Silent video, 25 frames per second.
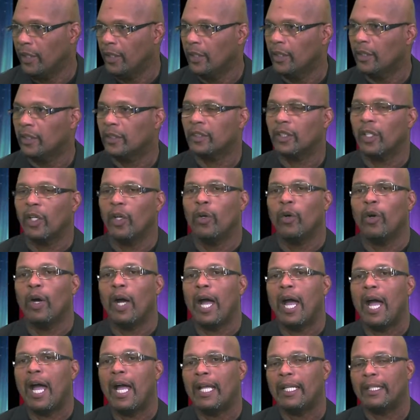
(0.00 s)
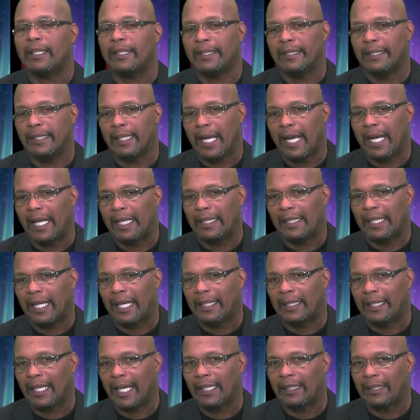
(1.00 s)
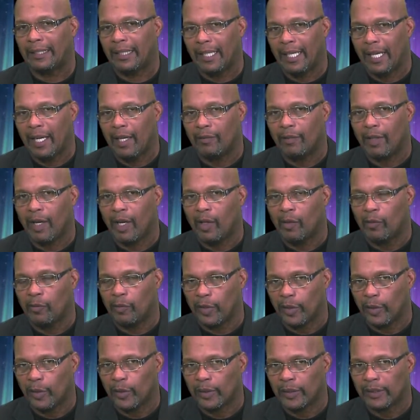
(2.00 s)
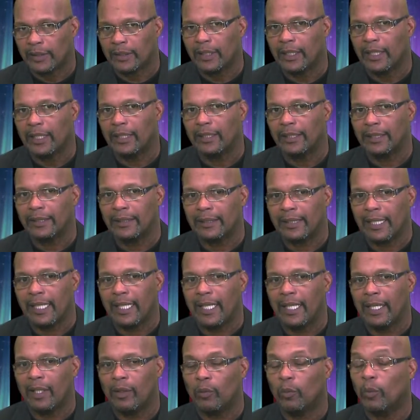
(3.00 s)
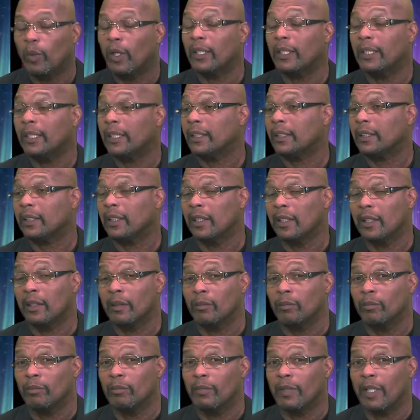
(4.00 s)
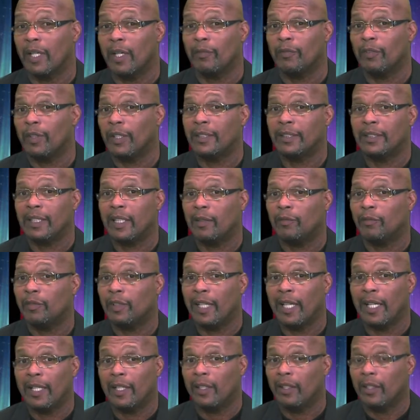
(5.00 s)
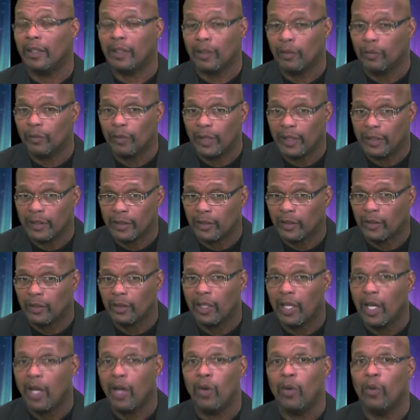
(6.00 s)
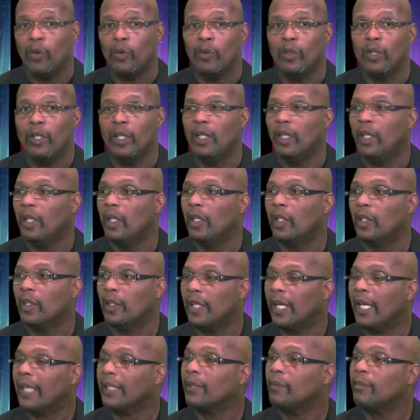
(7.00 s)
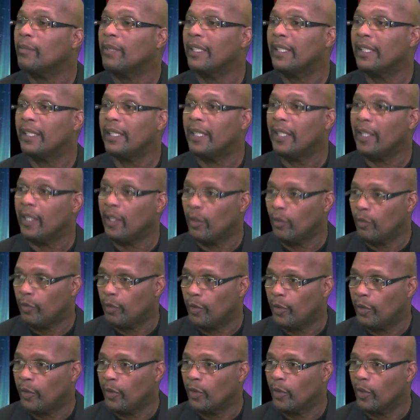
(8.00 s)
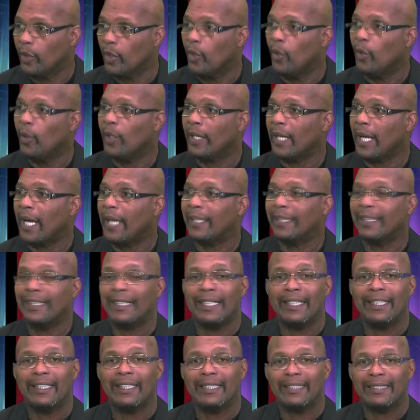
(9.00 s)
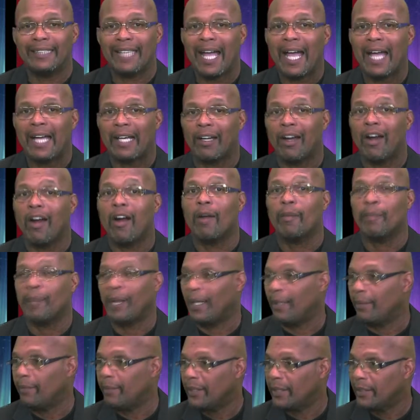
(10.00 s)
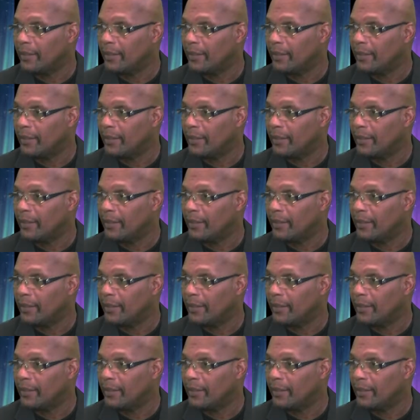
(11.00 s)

So I'd like to have our viewers to understand, whether it's a FHA, VA, or conventional loan, you have to be careful going out and getting these high car payments.